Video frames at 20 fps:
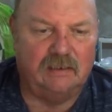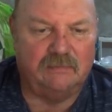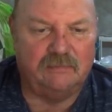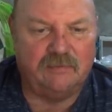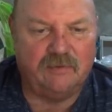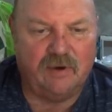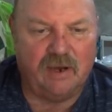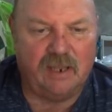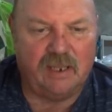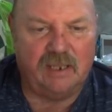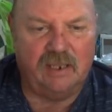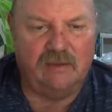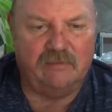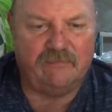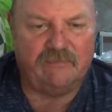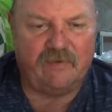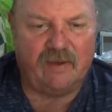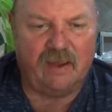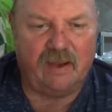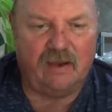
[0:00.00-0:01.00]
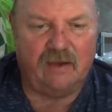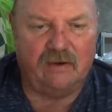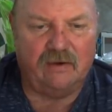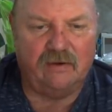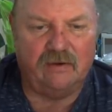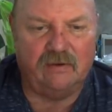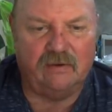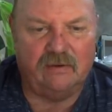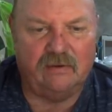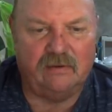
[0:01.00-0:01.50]
Crikey, a
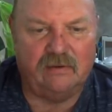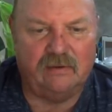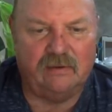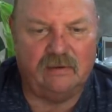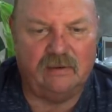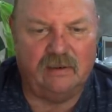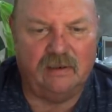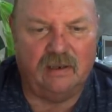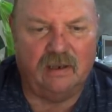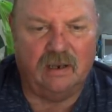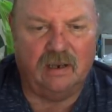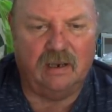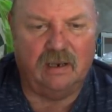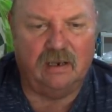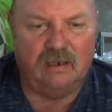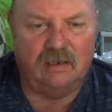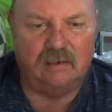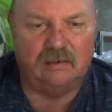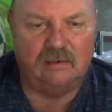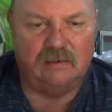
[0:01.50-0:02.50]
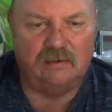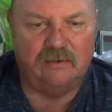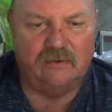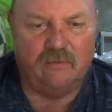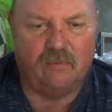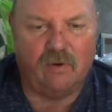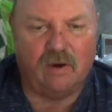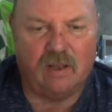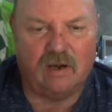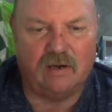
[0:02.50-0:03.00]
fire on
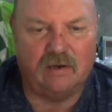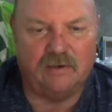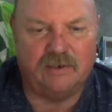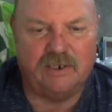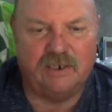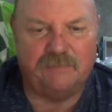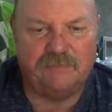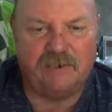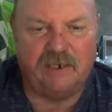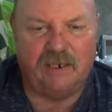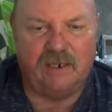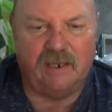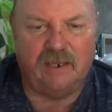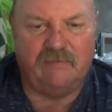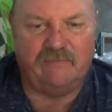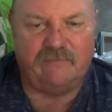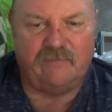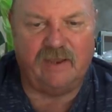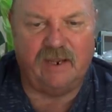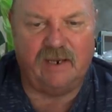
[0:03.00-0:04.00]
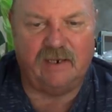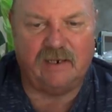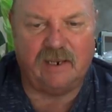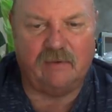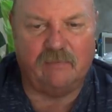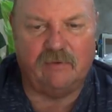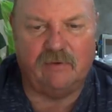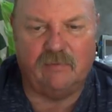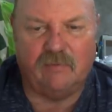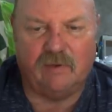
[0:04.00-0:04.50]
the water tempting a fate.
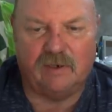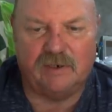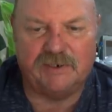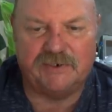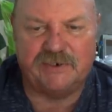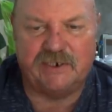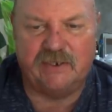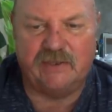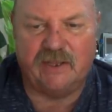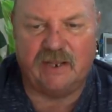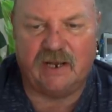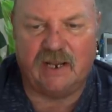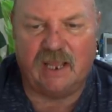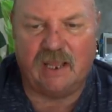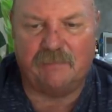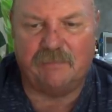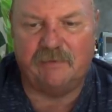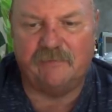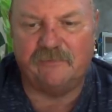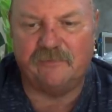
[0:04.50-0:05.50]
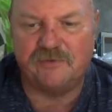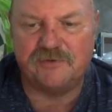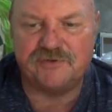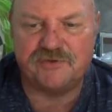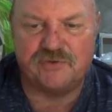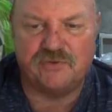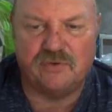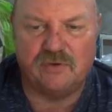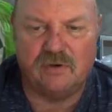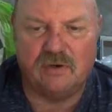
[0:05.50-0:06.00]
I wouldn't want to see that happen for
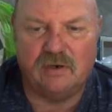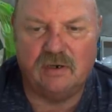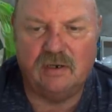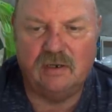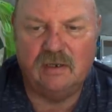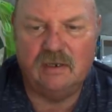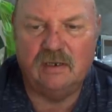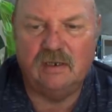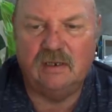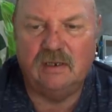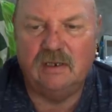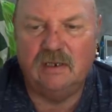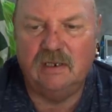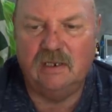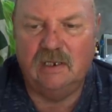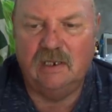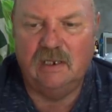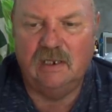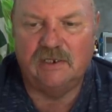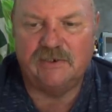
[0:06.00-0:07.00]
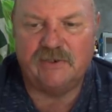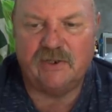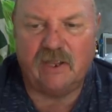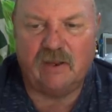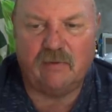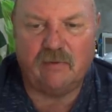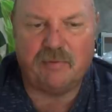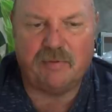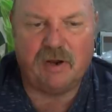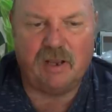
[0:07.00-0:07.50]
sure. So
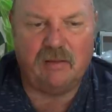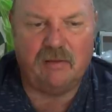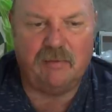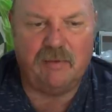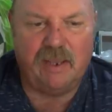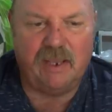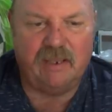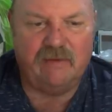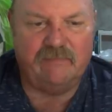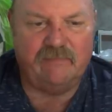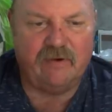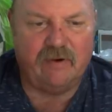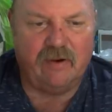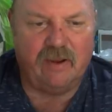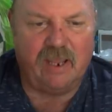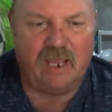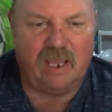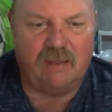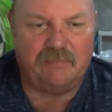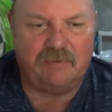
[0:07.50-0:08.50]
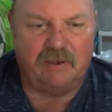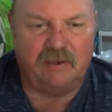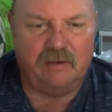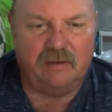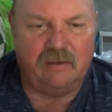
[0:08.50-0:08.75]
that would probably make him very happy.